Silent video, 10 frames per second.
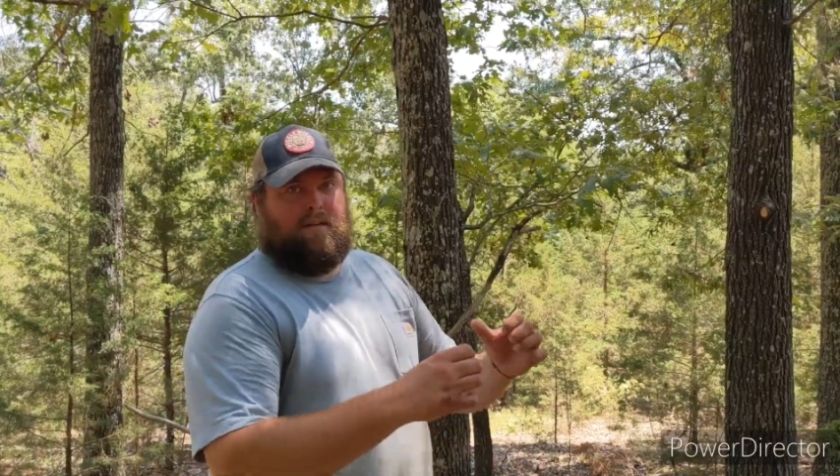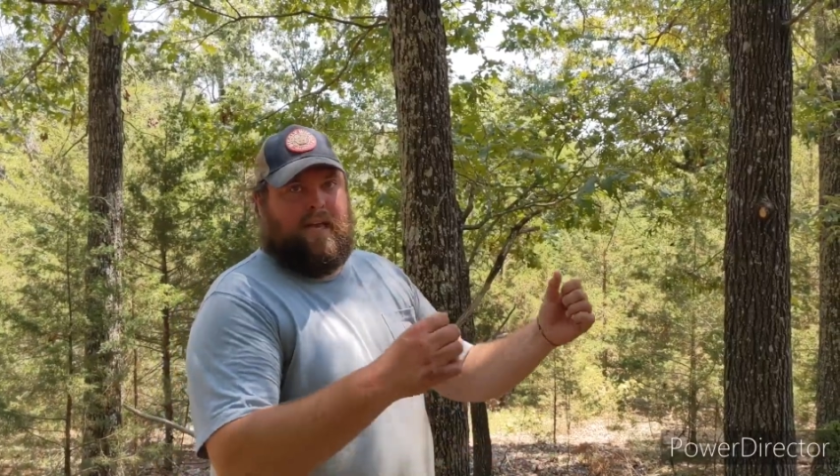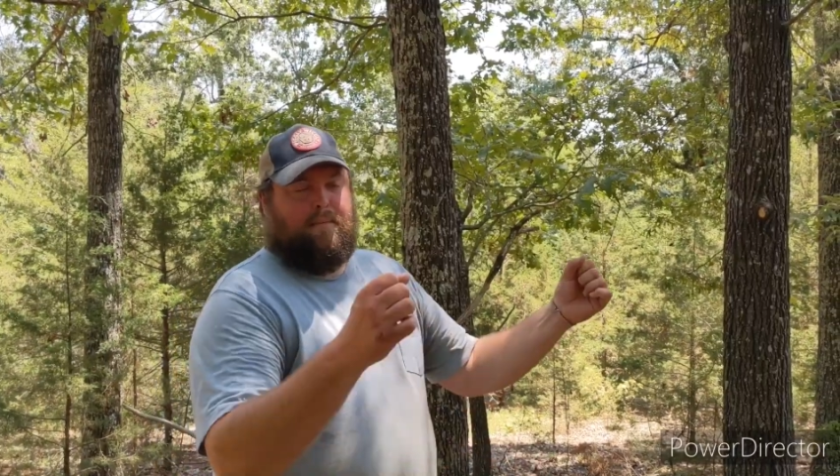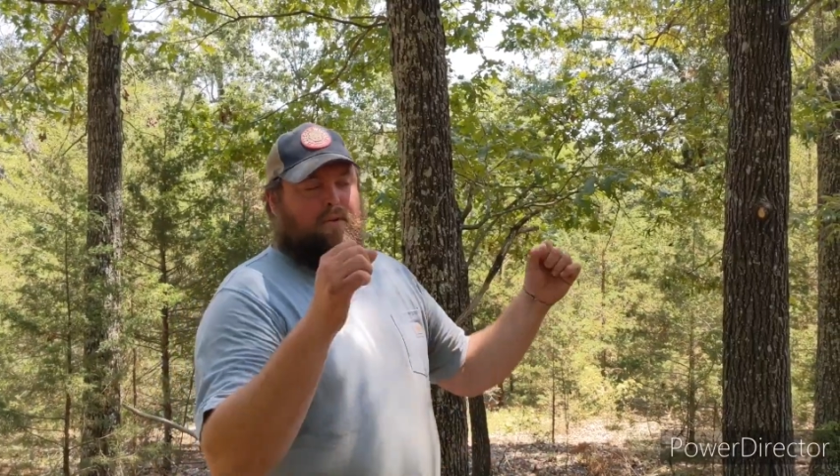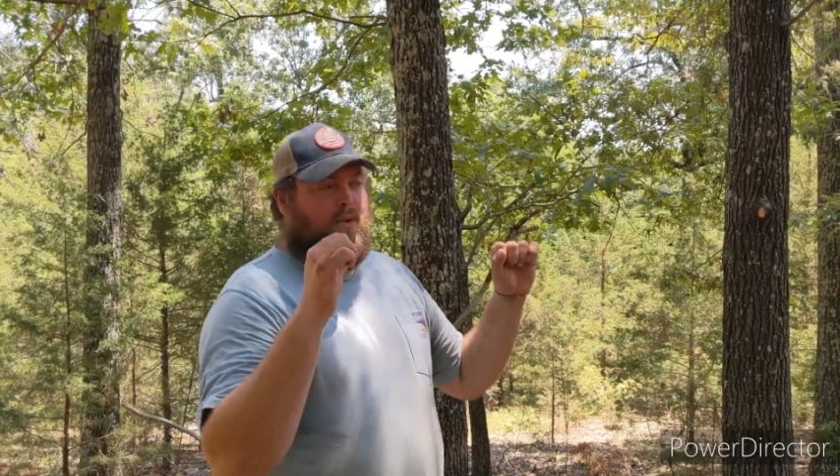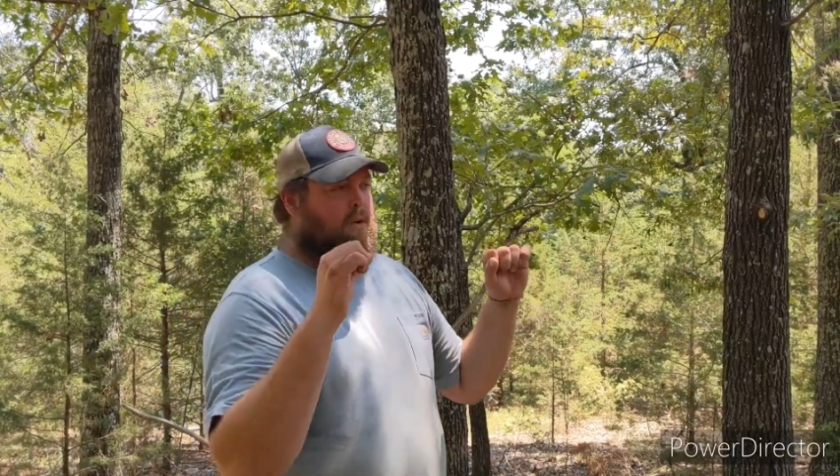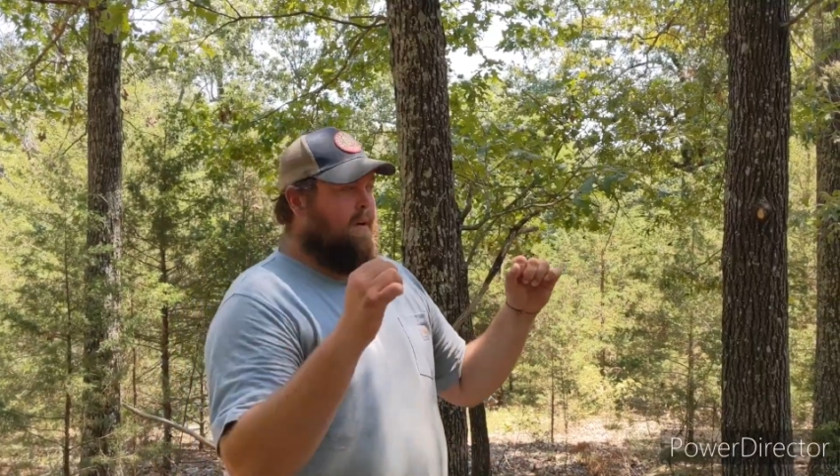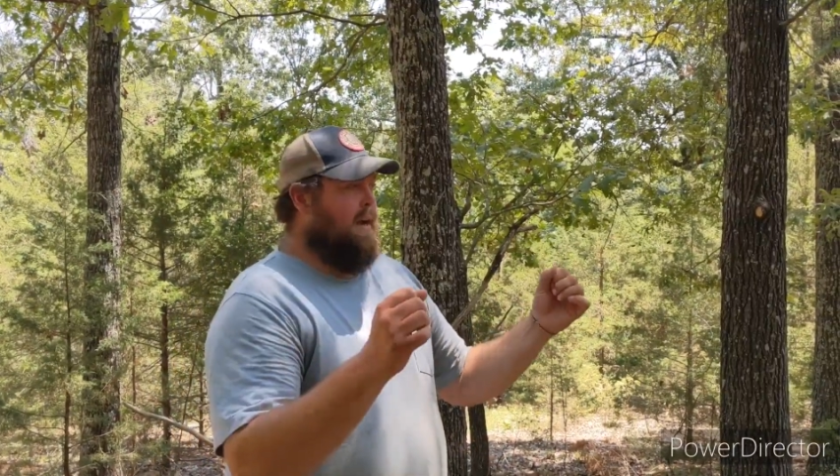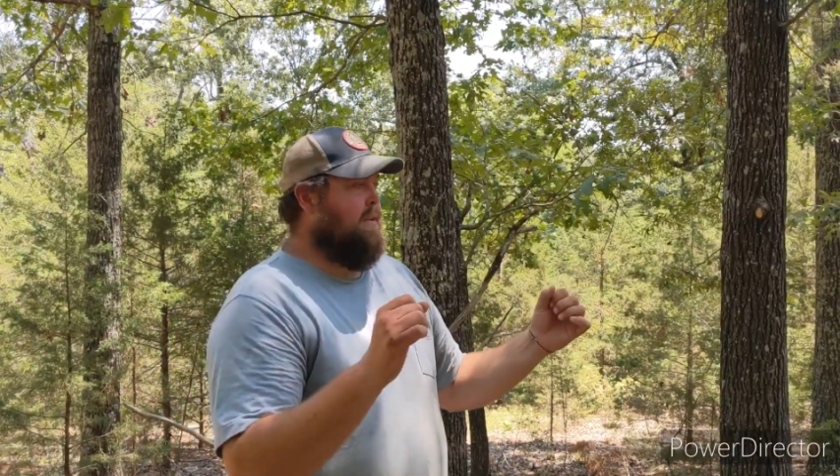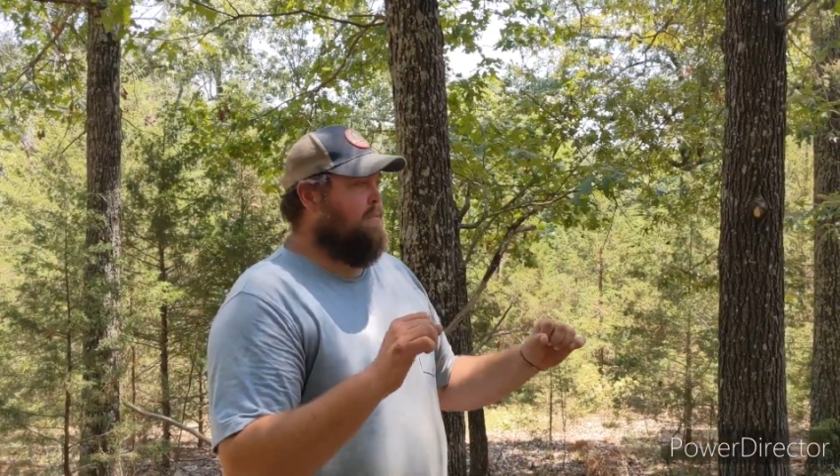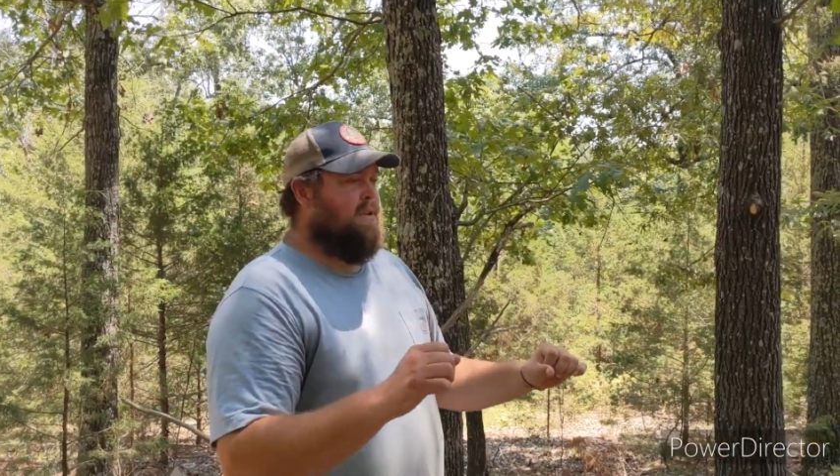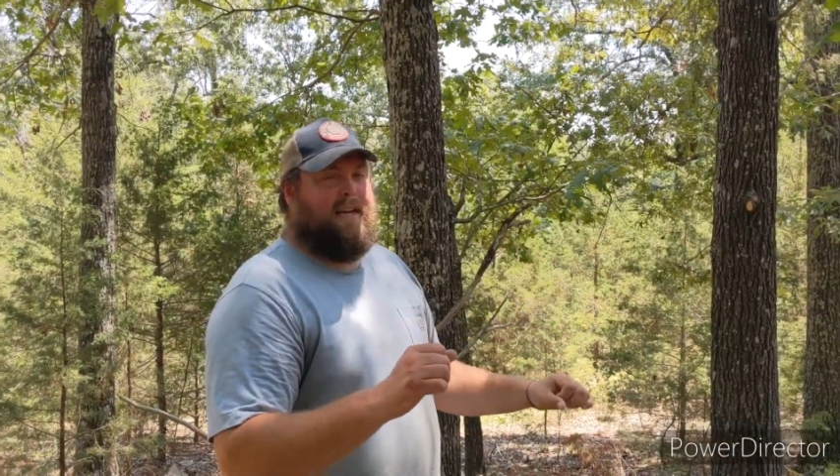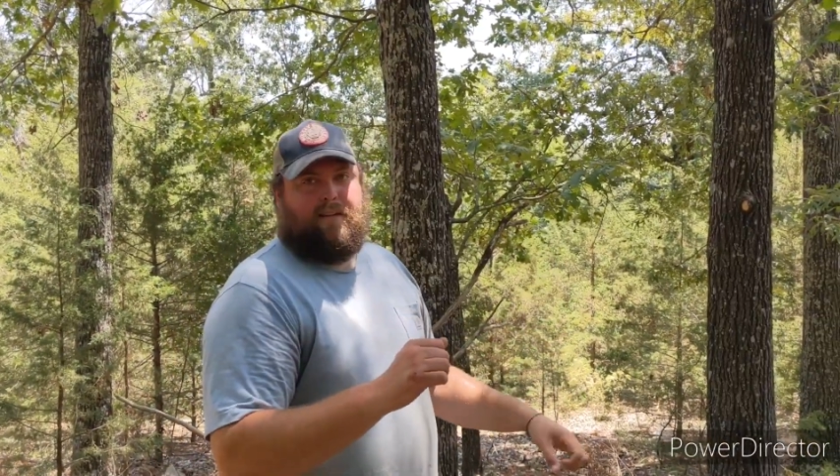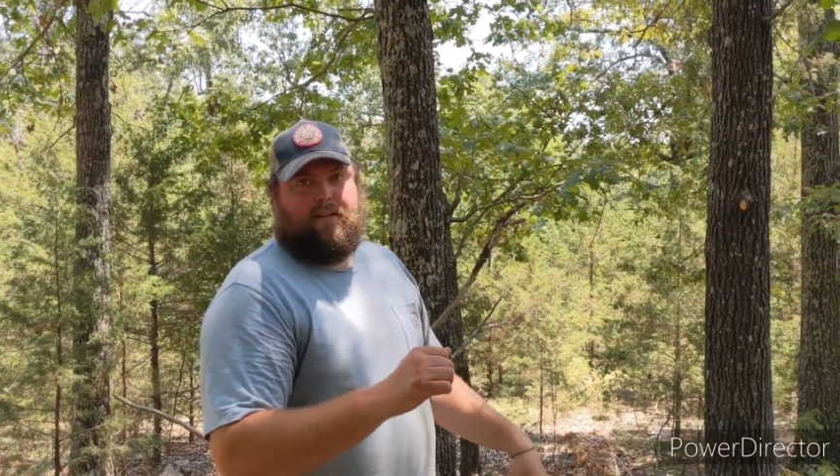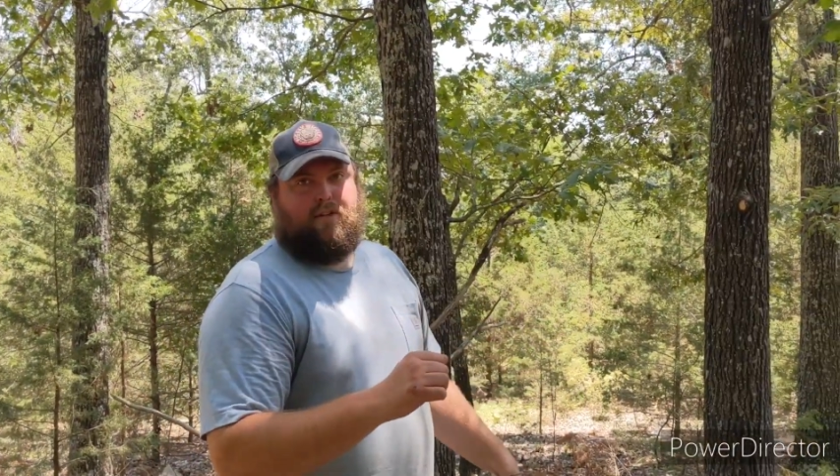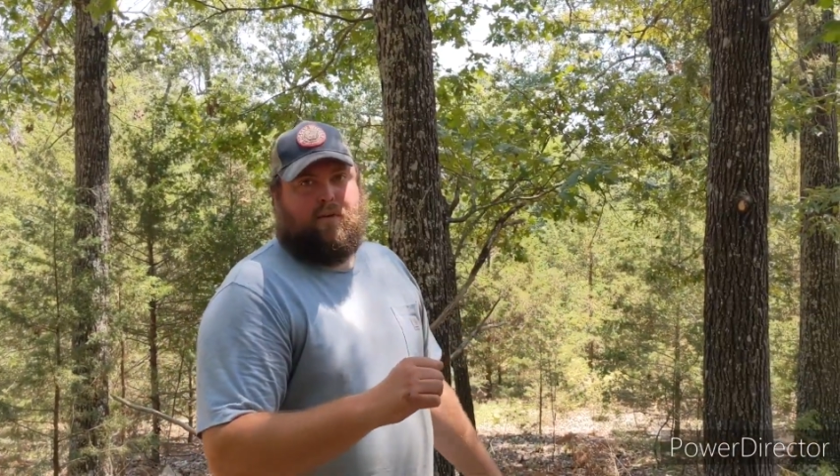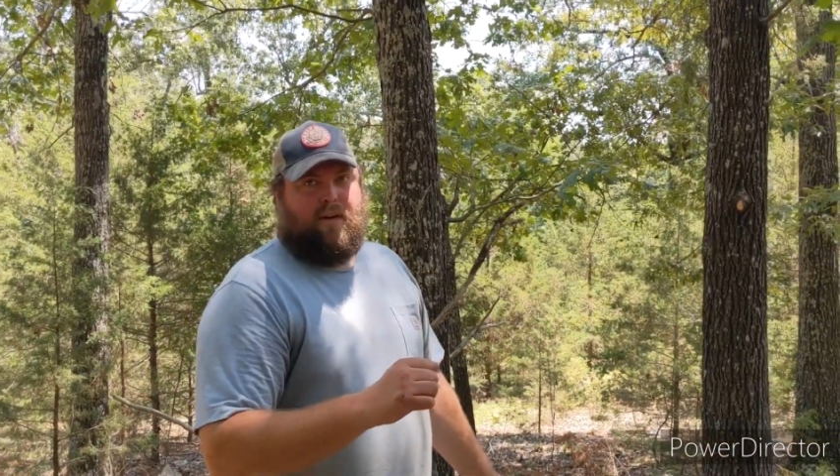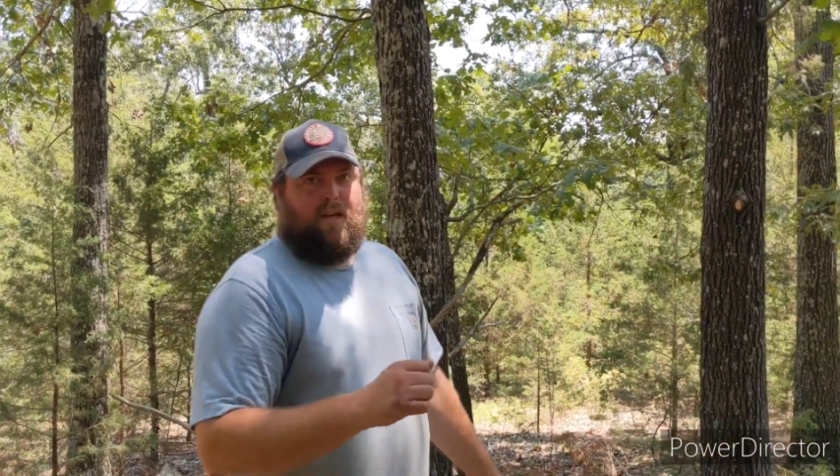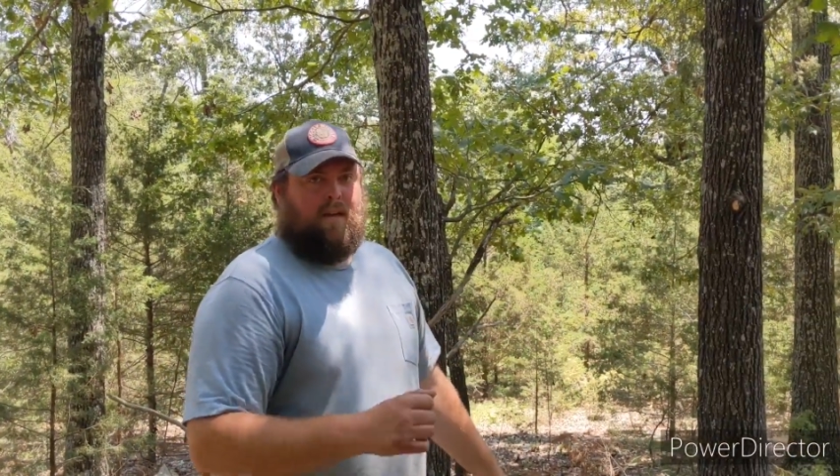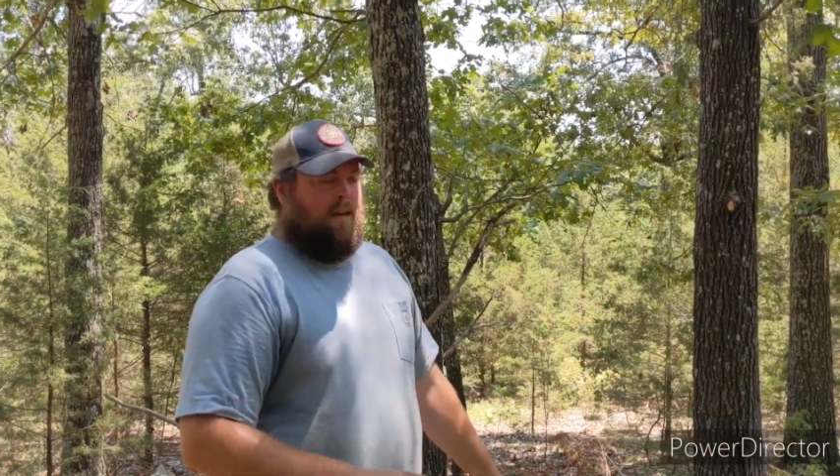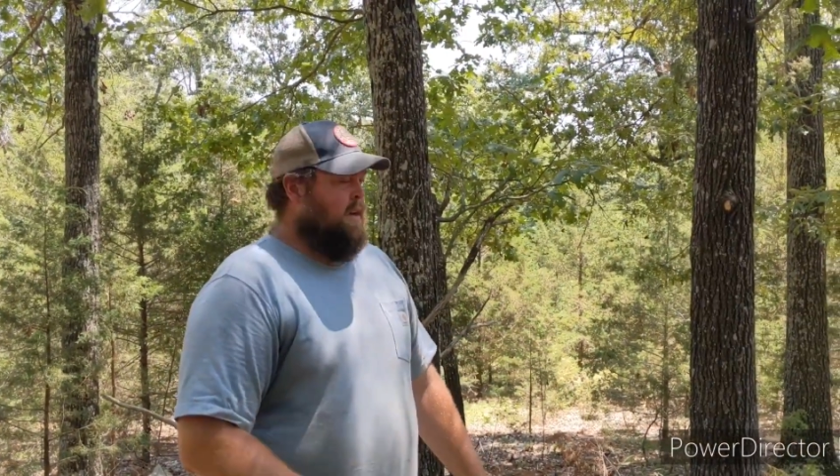cable to go around to protect the tree,